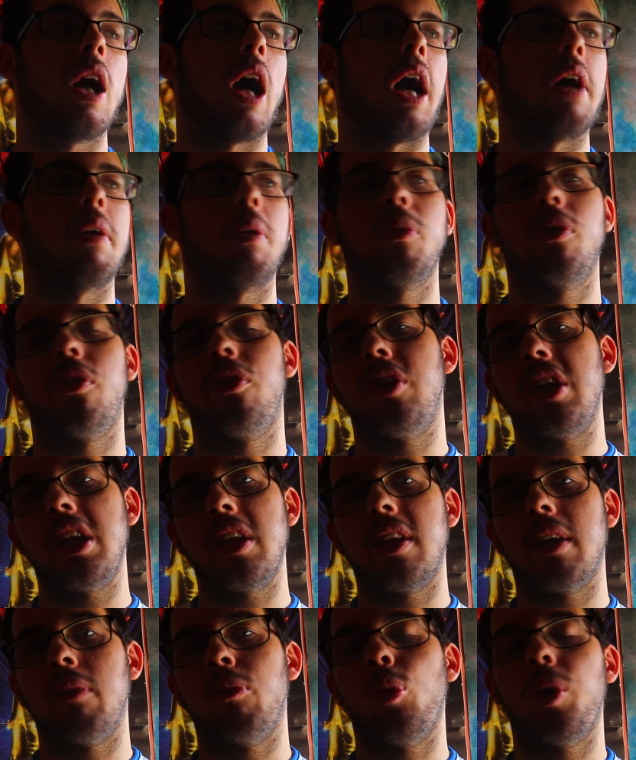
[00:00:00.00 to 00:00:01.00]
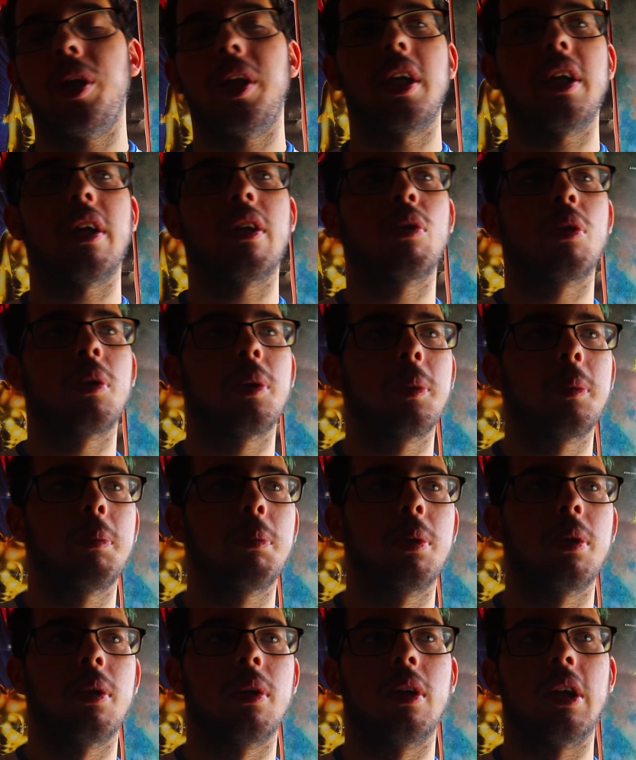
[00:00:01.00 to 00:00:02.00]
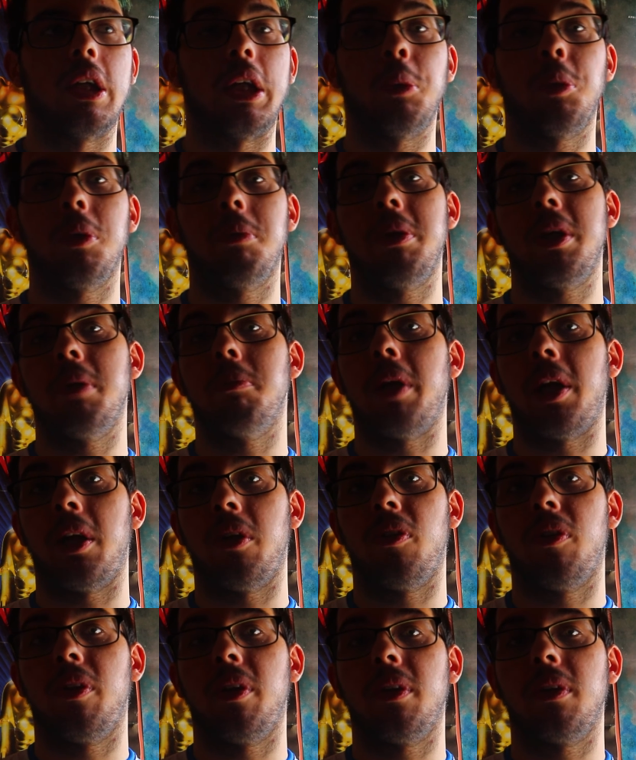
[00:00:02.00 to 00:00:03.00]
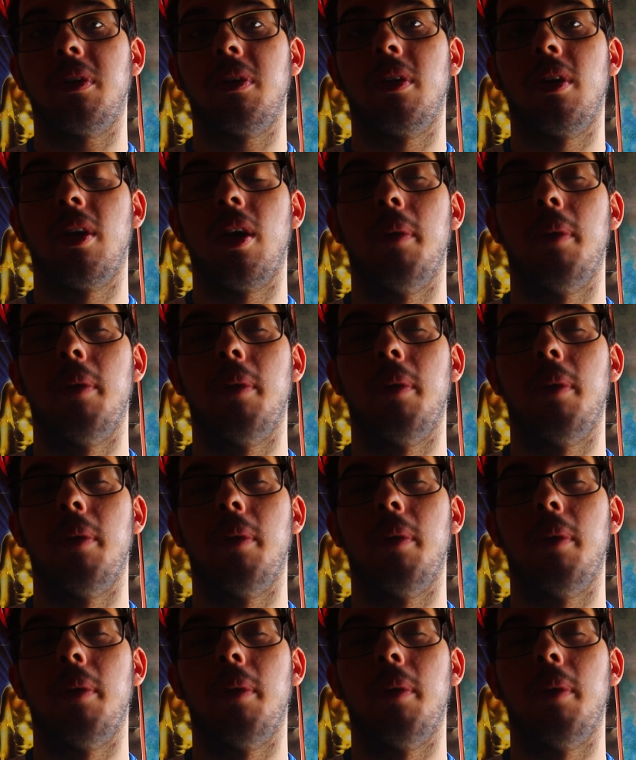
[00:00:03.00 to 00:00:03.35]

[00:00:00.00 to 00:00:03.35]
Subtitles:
I don't see them winning a group. It would be amazing,